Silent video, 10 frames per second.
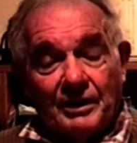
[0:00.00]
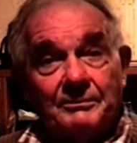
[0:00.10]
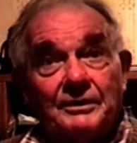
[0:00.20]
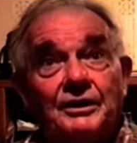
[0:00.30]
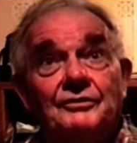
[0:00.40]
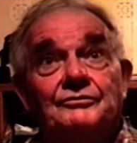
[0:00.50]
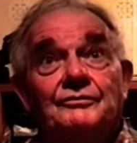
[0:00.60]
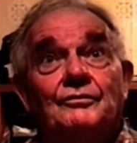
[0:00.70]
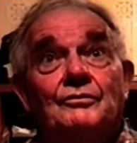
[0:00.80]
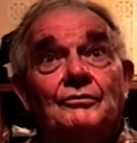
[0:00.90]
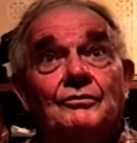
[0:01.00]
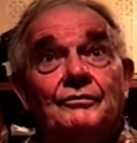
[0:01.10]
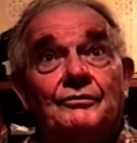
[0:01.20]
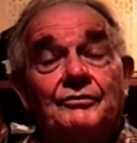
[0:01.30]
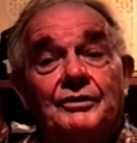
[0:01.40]
blame the council for or
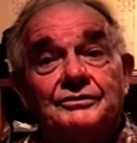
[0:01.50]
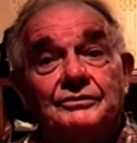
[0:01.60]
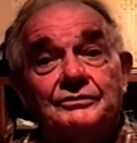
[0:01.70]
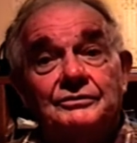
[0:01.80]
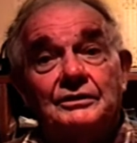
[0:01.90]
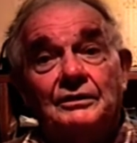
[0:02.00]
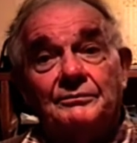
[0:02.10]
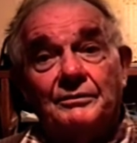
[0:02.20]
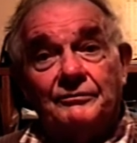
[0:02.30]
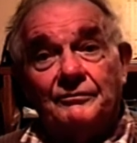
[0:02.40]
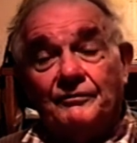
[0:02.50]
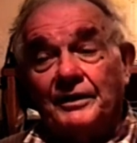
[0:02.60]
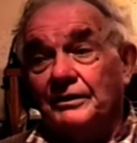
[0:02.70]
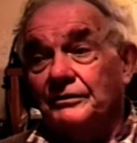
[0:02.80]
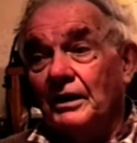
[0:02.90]
for Transit New Zealand, but the
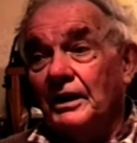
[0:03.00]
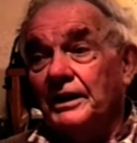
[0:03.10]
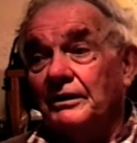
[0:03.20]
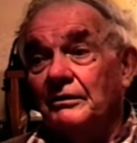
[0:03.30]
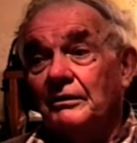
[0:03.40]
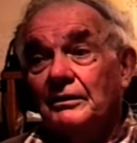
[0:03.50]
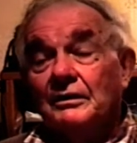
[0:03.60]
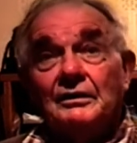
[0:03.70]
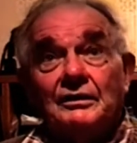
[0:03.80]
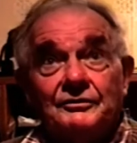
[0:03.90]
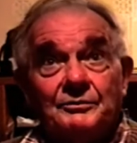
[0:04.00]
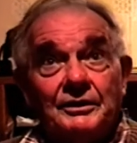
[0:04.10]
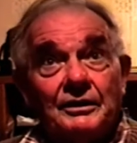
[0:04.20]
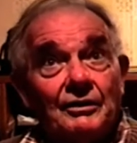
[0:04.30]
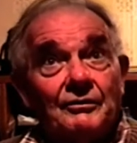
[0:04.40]
fact that the land has
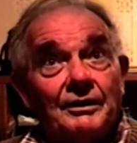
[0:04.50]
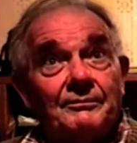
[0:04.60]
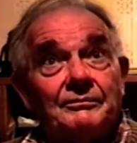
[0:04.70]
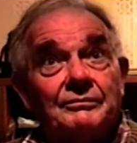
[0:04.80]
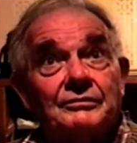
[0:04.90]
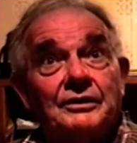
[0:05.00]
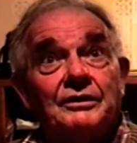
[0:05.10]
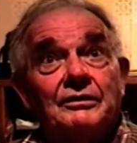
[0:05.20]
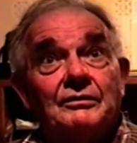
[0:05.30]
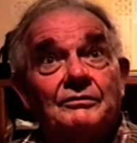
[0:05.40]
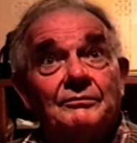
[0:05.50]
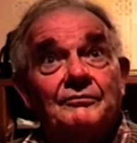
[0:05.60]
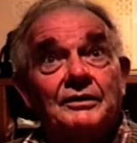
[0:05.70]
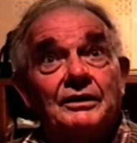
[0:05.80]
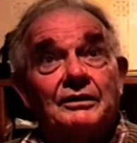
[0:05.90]
been held up getting
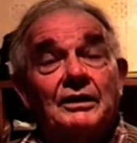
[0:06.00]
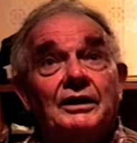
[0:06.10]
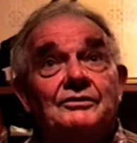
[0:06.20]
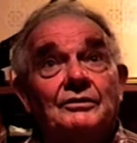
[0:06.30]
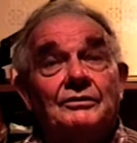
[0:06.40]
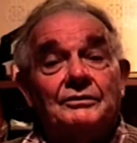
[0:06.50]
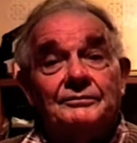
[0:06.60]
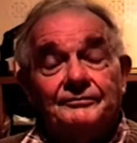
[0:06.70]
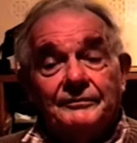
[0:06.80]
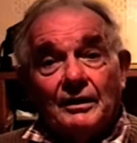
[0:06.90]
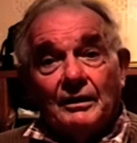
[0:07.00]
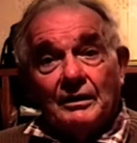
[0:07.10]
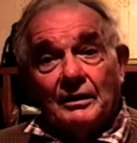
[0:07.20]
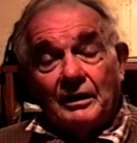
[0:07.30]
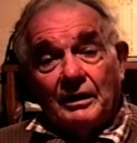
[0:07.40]
their hands on it.
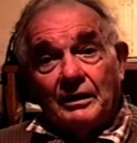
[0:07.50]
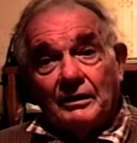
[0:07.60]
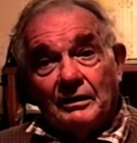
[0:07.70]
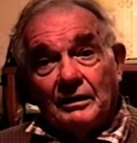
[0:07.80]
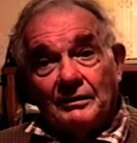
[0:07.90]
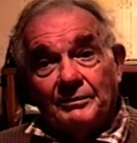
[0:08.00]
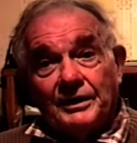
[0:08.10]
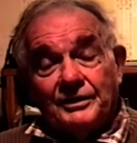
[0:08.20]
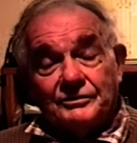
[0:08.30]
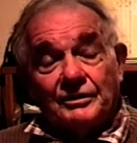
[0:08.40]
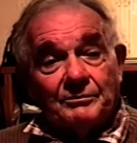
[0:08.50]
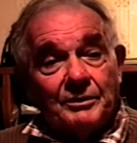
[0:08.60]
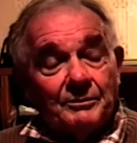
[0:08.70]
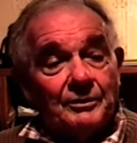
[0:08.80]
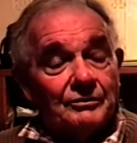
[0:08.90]
And but that's got to
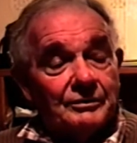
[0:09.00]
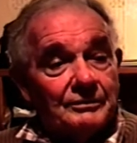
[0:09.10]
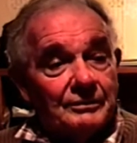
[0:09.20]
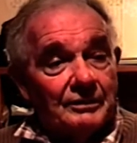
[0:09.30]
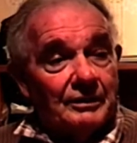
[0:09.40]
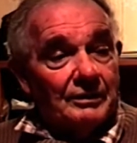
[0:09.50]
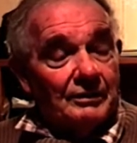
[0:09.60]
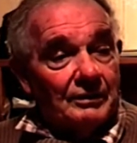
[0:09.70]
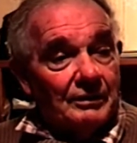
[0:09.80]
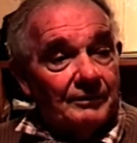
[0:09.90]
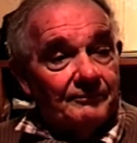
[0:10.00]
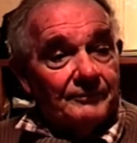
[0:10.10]
be built, and